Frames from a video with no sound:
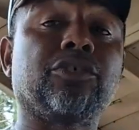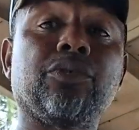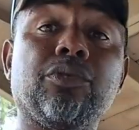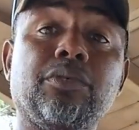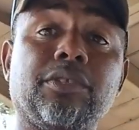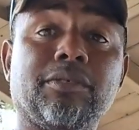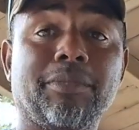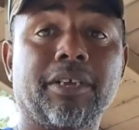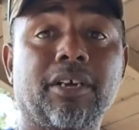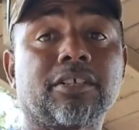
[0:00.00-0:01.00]
two to
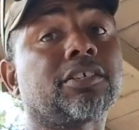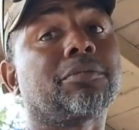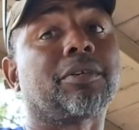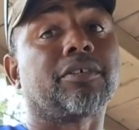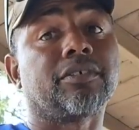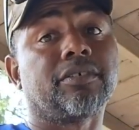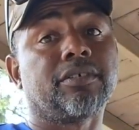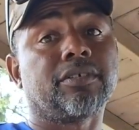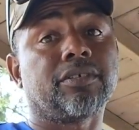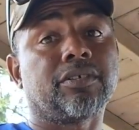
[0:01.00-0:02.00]
me are similar.
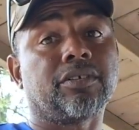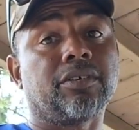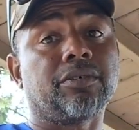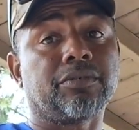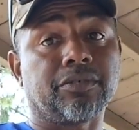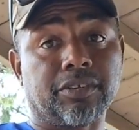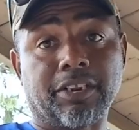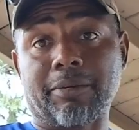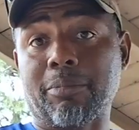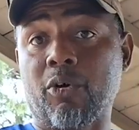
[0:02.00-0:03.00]

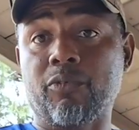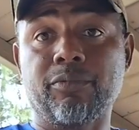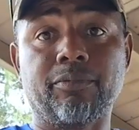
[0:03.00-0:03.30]
They both